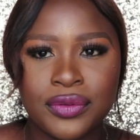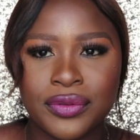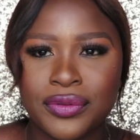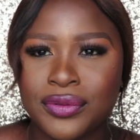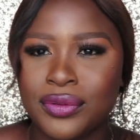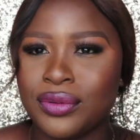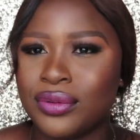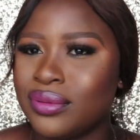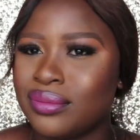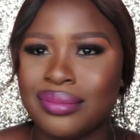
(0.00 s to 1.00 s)
fufu.
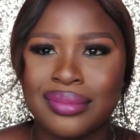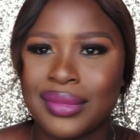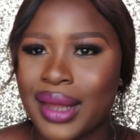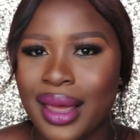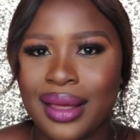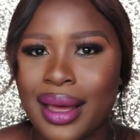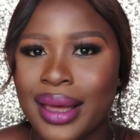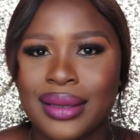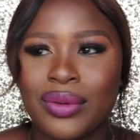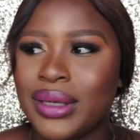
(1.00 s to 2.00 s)
Like,
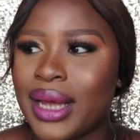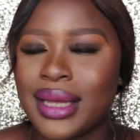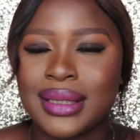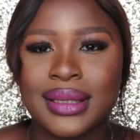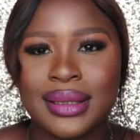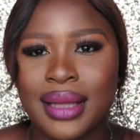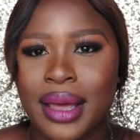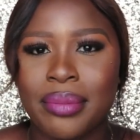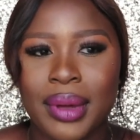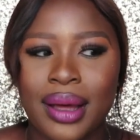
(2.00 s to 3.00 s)
when they're eating
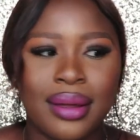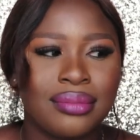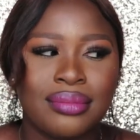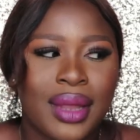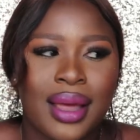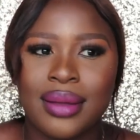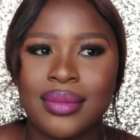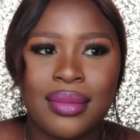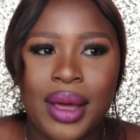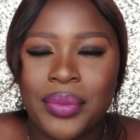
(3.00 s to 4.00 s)
eba,
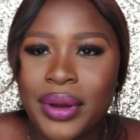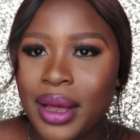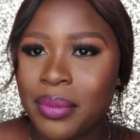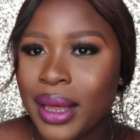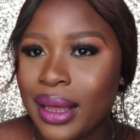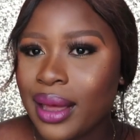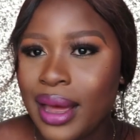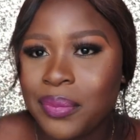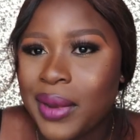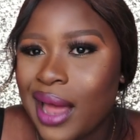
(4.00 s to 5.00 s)
I bring out my
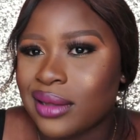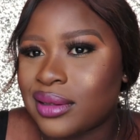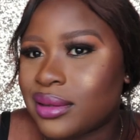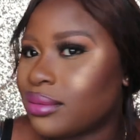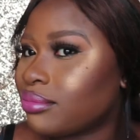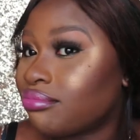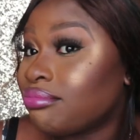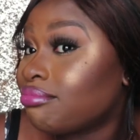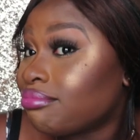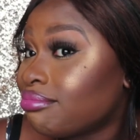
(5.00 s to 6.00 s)
eggplant
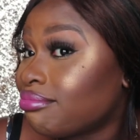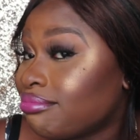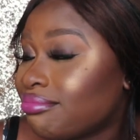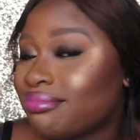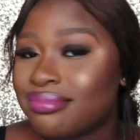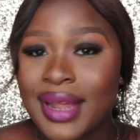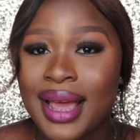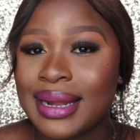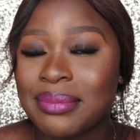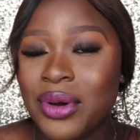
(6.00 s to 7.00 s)

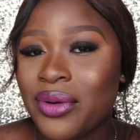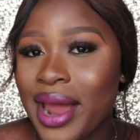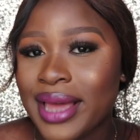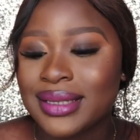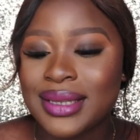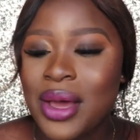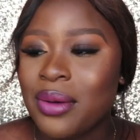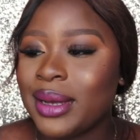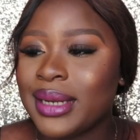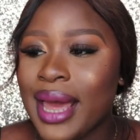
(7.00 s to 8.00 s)
and I'm all right.
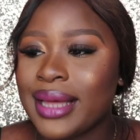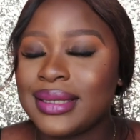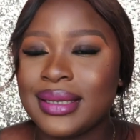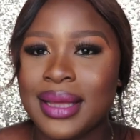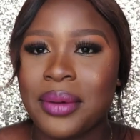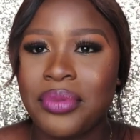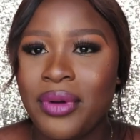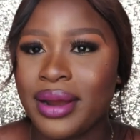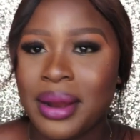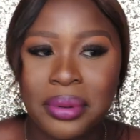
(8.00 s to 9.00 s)
When they're eating their
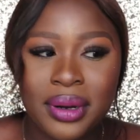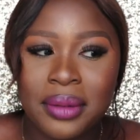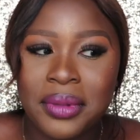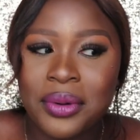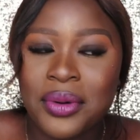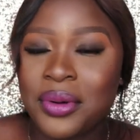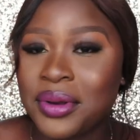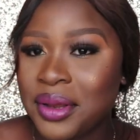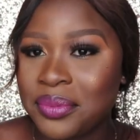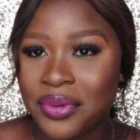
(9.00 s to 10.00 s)
bread, I bring out my
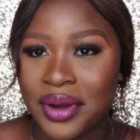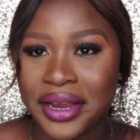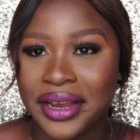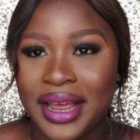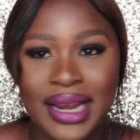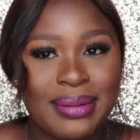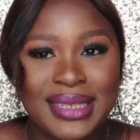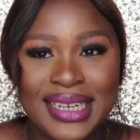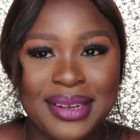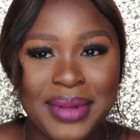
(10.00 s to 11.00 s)
coconut bread and I'm
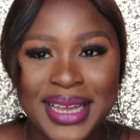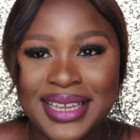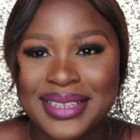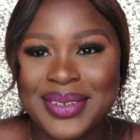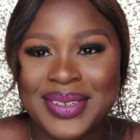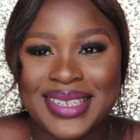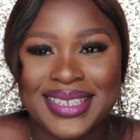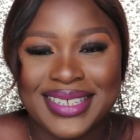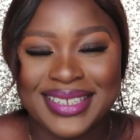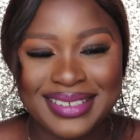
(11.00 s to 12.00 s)
still on my
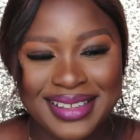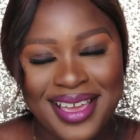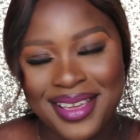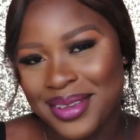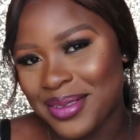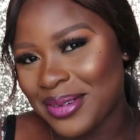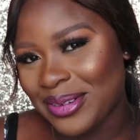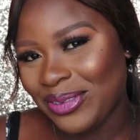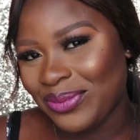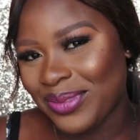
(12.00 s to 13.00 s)
ketosis, you
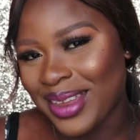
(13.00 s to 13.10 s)
know.